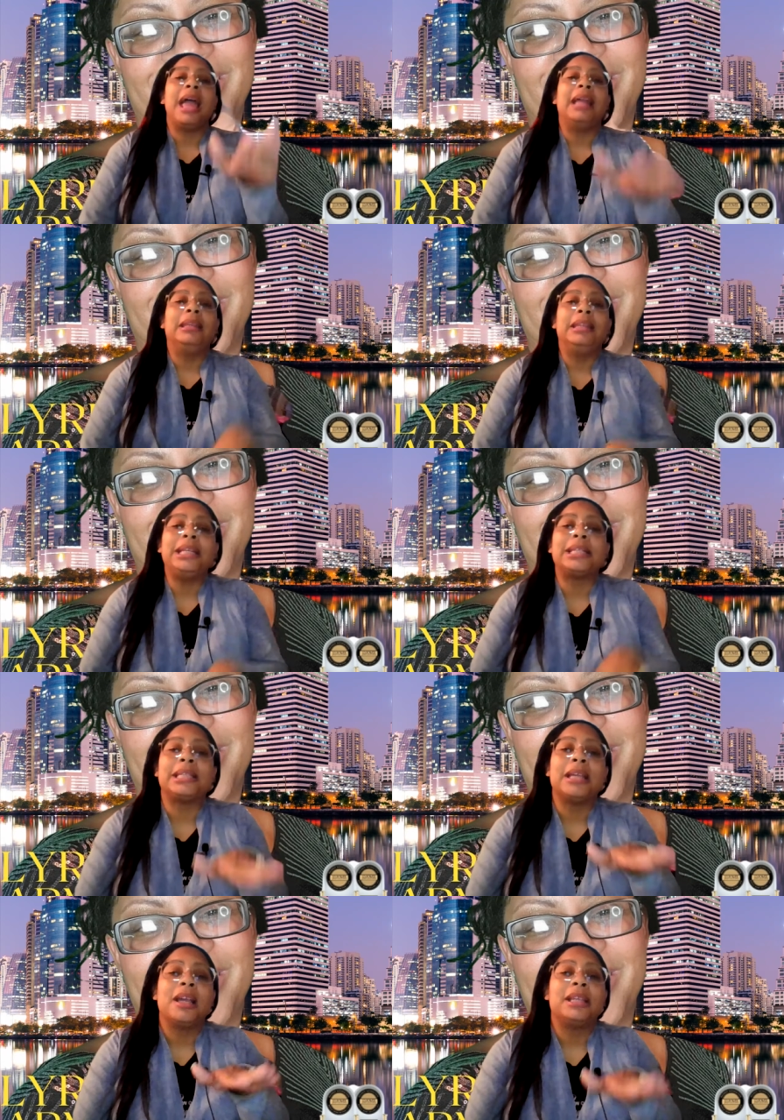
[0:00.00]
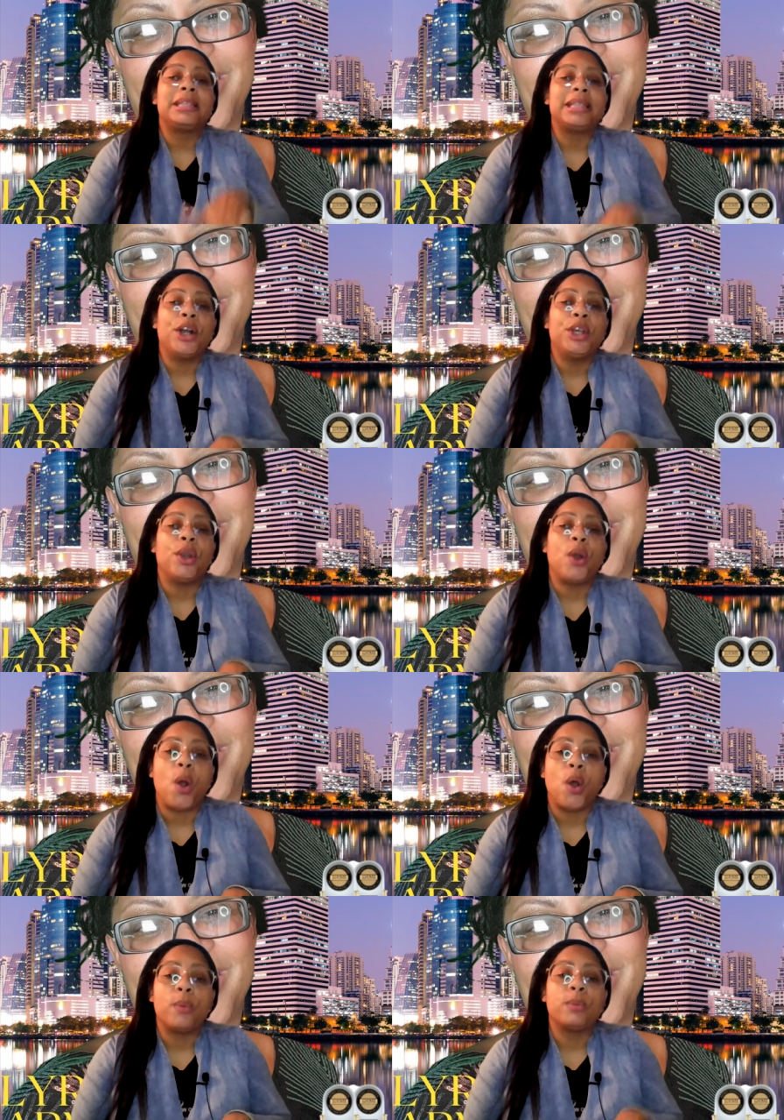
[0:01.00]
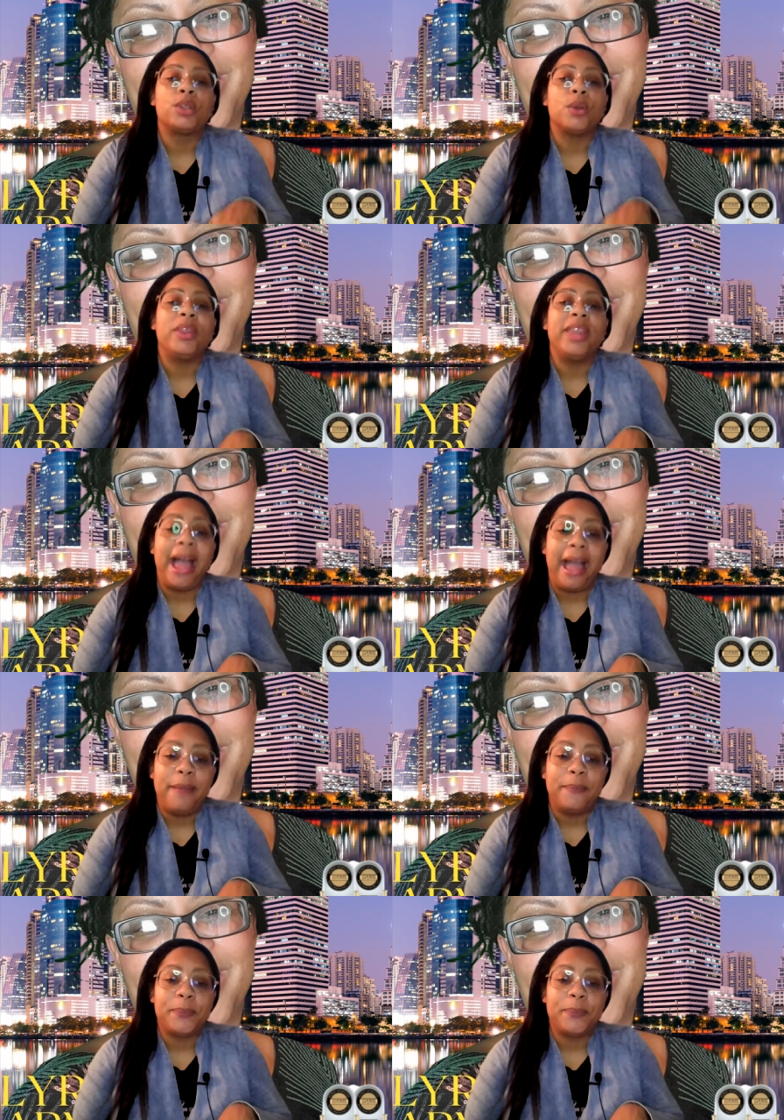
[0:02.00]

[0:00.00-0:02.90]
at least sell your home so that